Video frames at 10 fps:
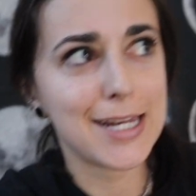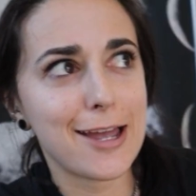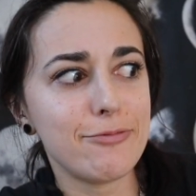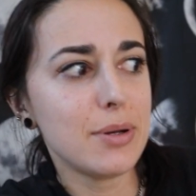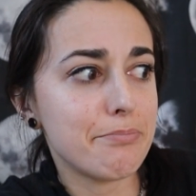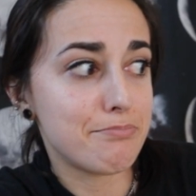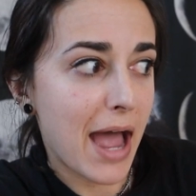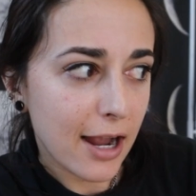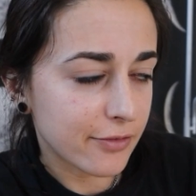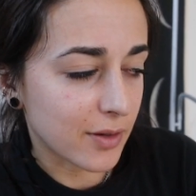and I've been
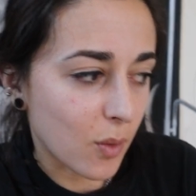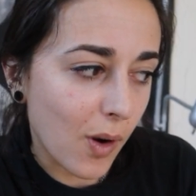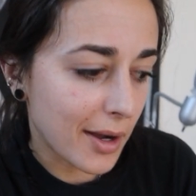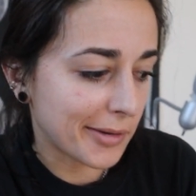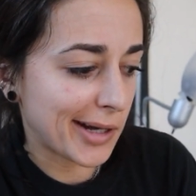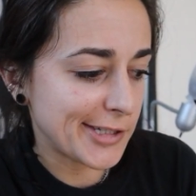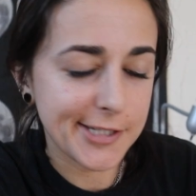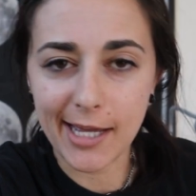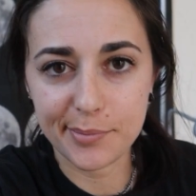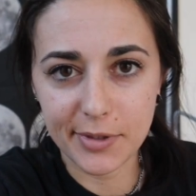back for a while. I
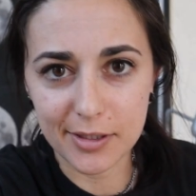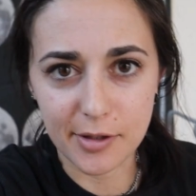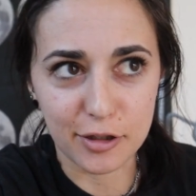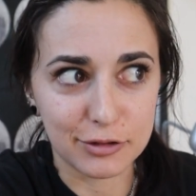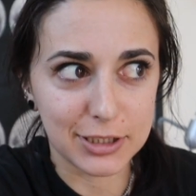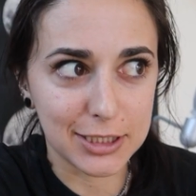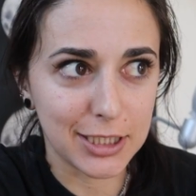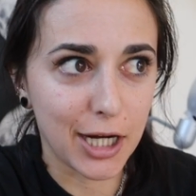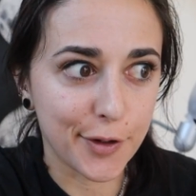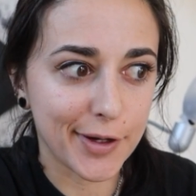just hadn't been really
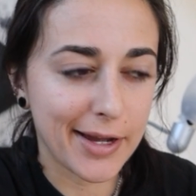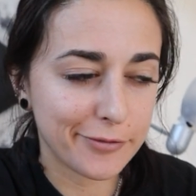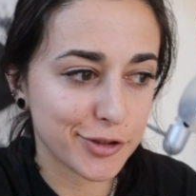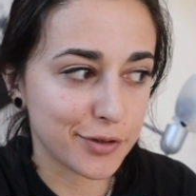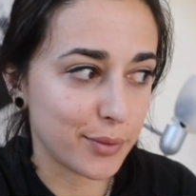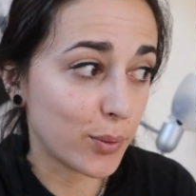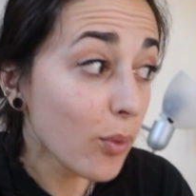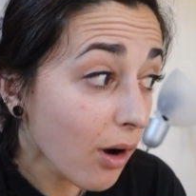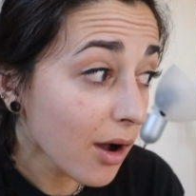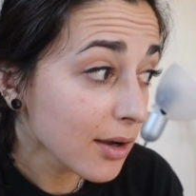hungry after the
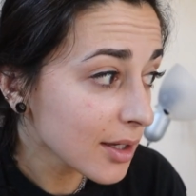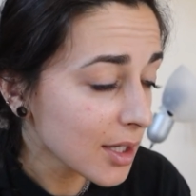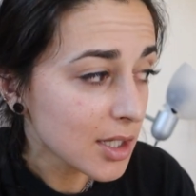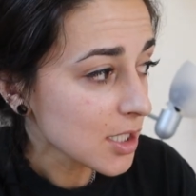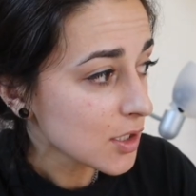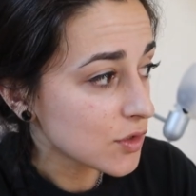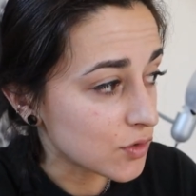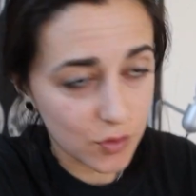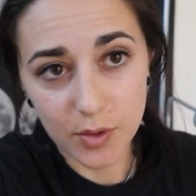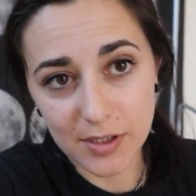walk,
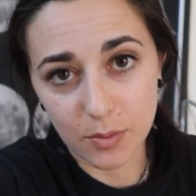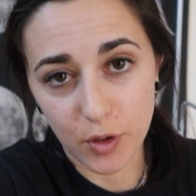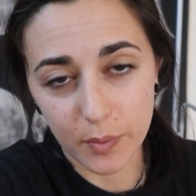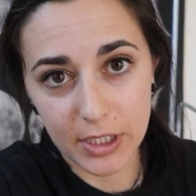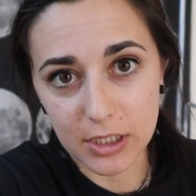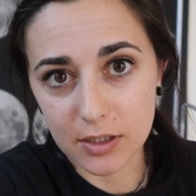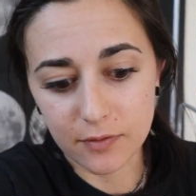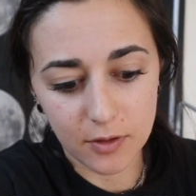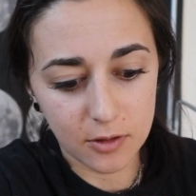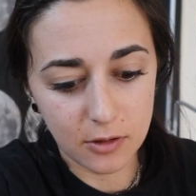doing some more reading
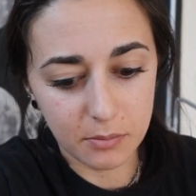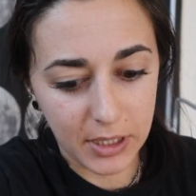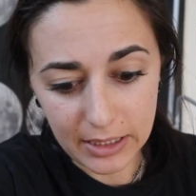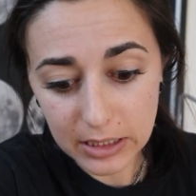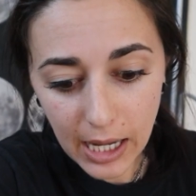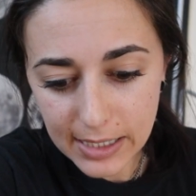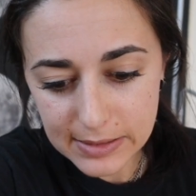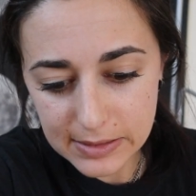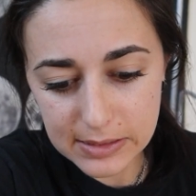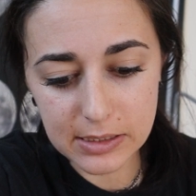for my
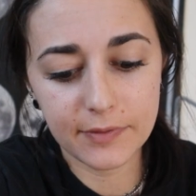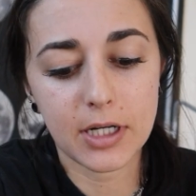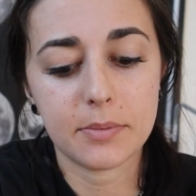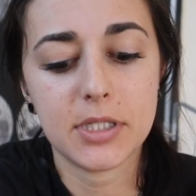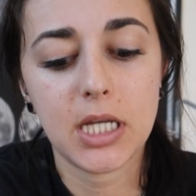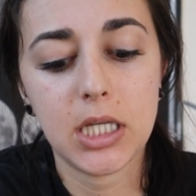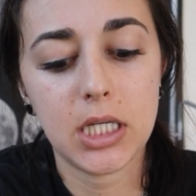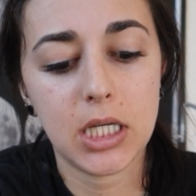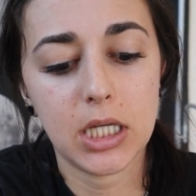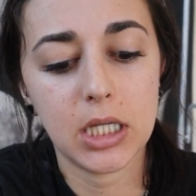class and stuff that I'm
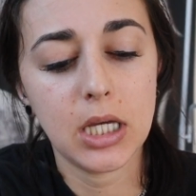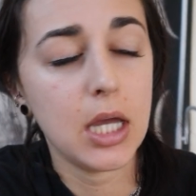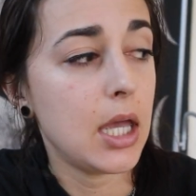taking.